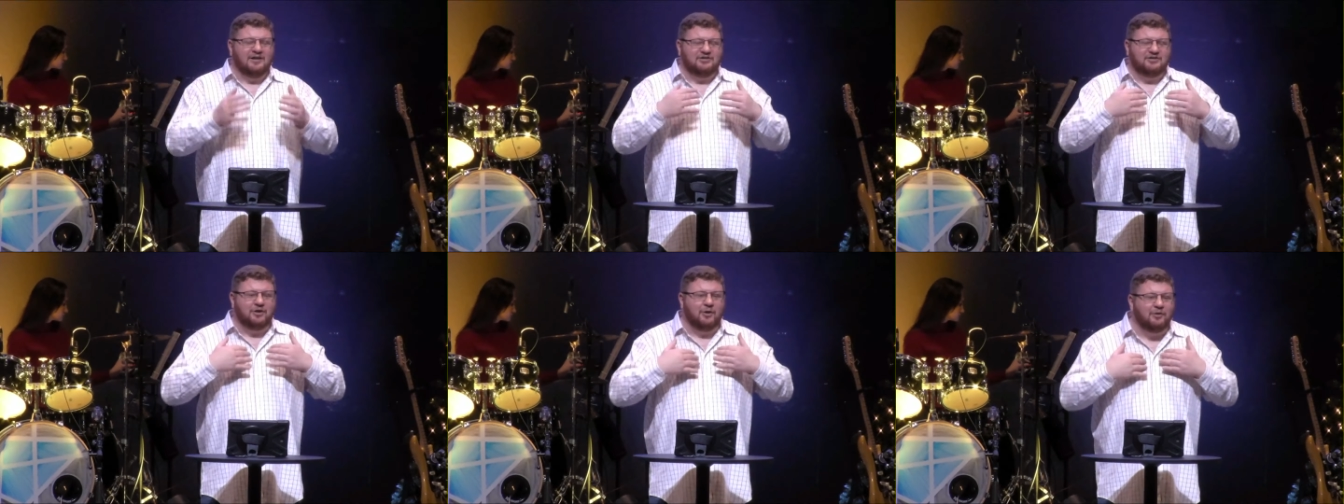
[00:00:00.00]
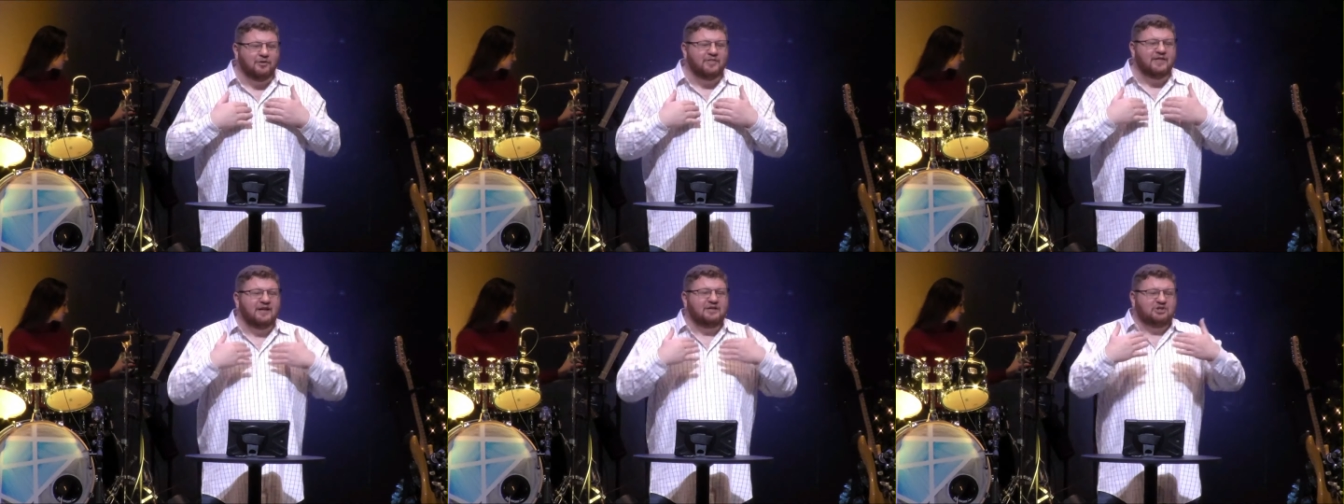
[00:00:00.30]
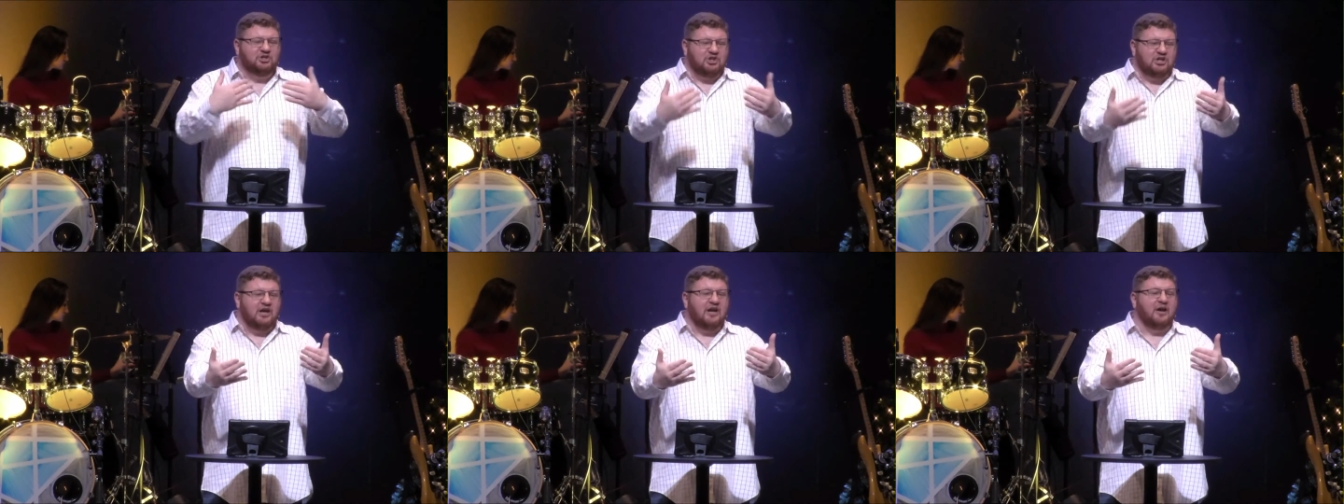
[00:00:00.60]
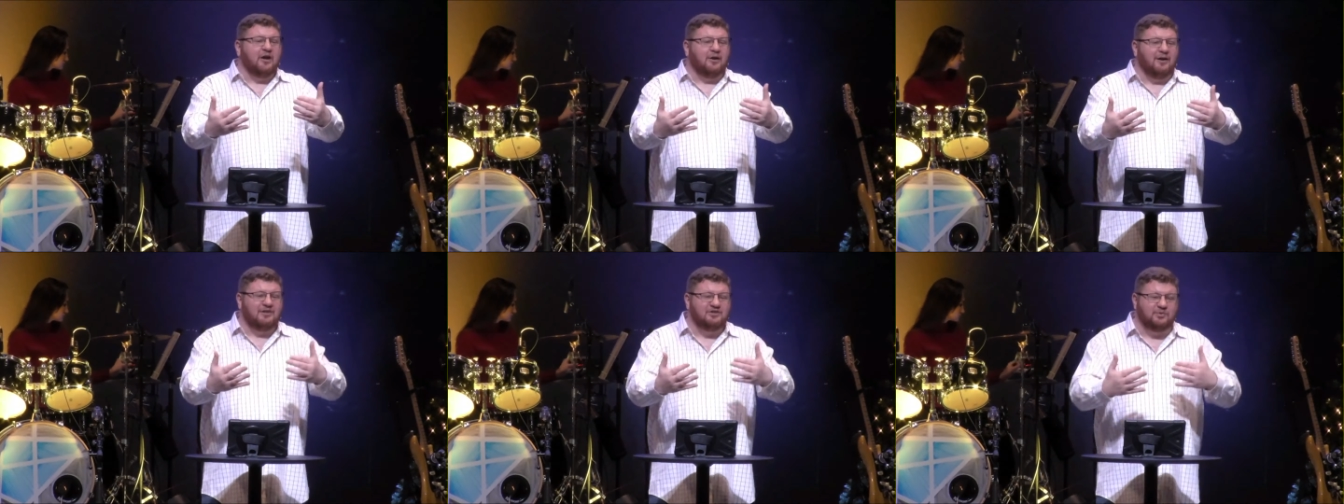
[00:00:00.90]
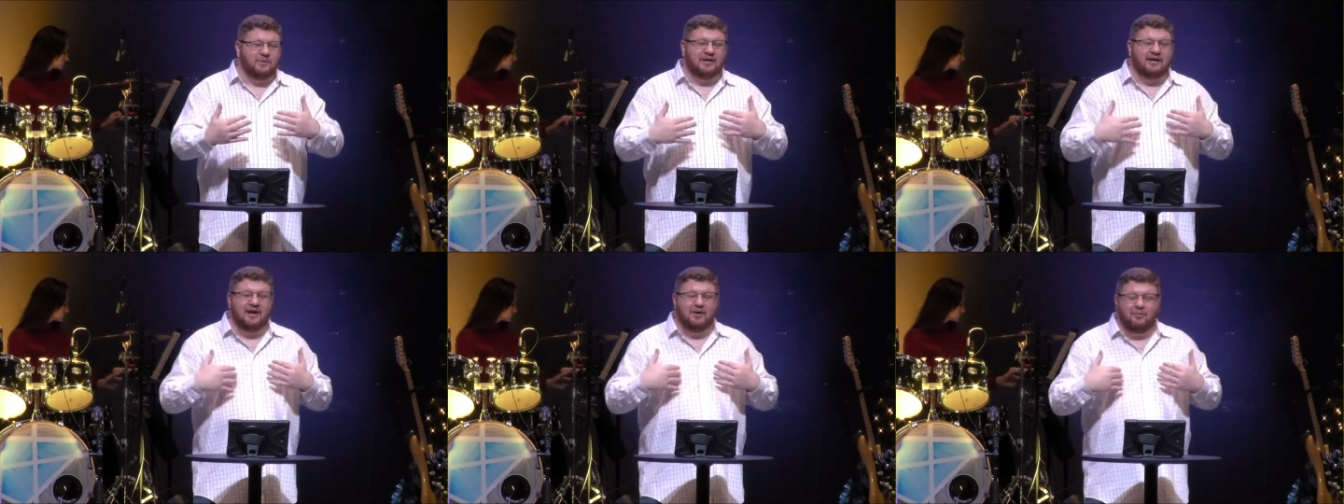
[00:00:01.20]
so this year, as
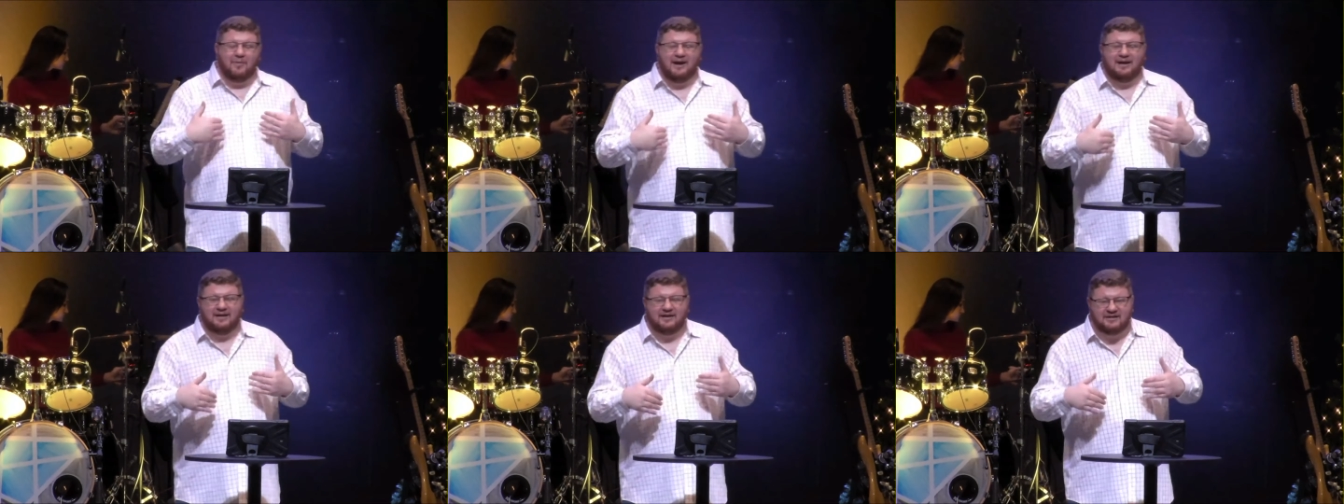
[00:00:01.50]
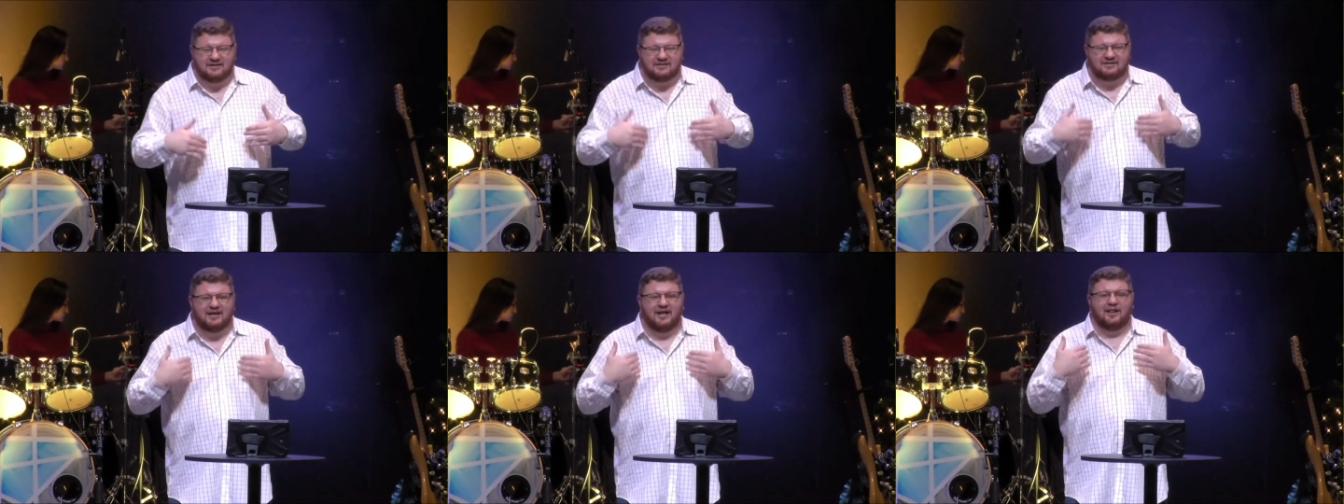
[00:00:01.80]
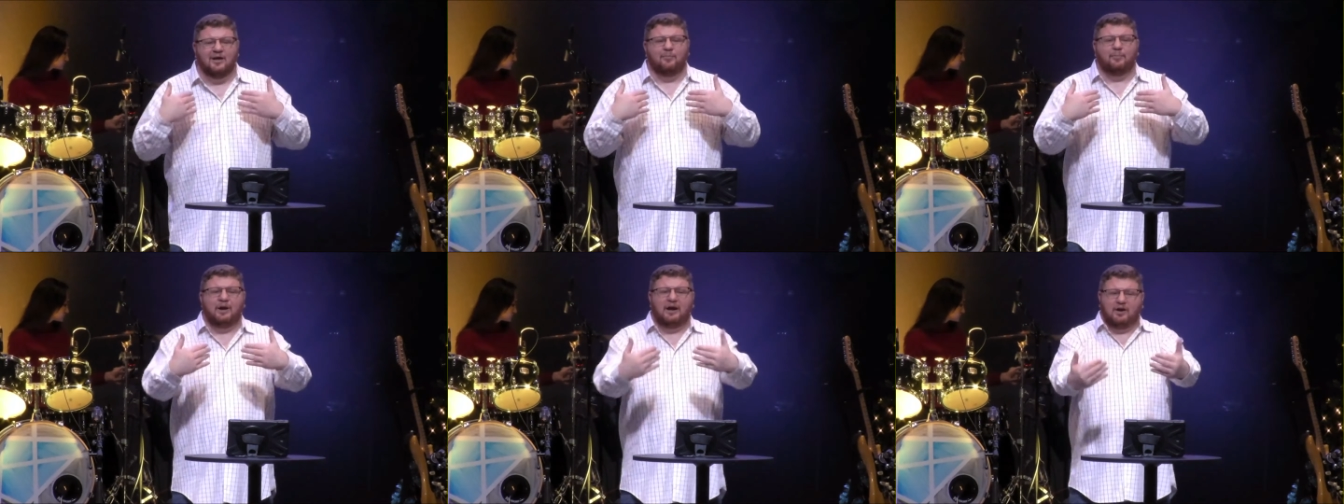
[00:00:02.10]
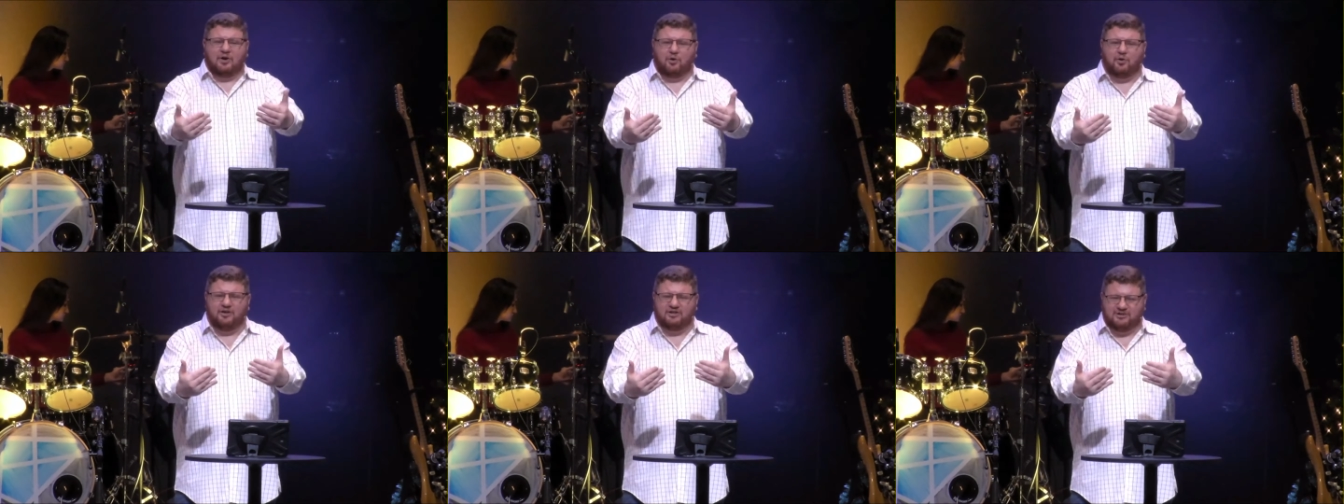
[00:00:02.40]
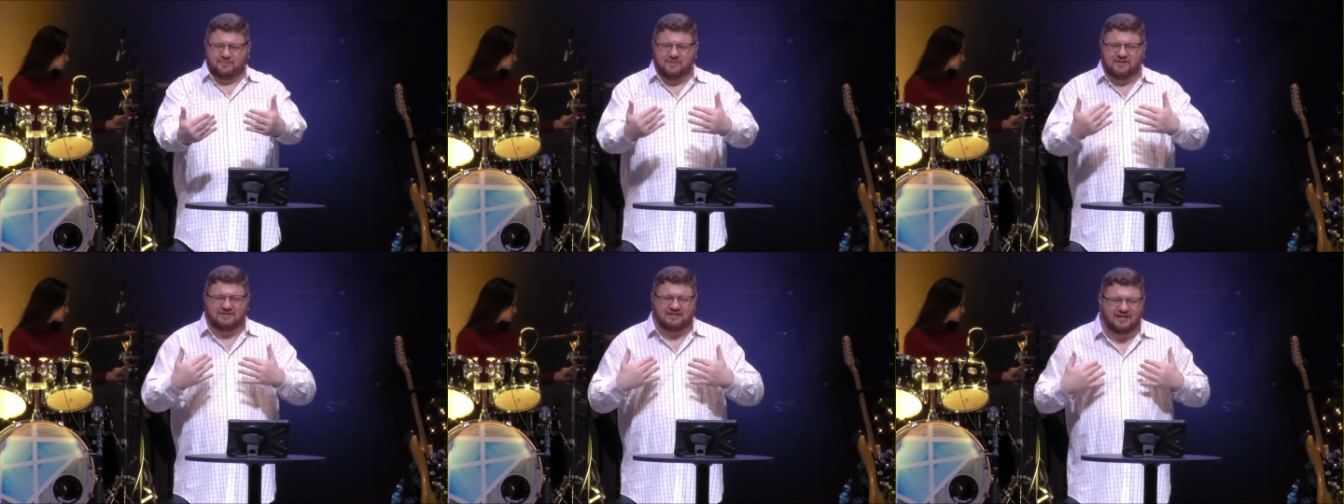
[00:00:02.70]
we get ready to celebrate Christmas,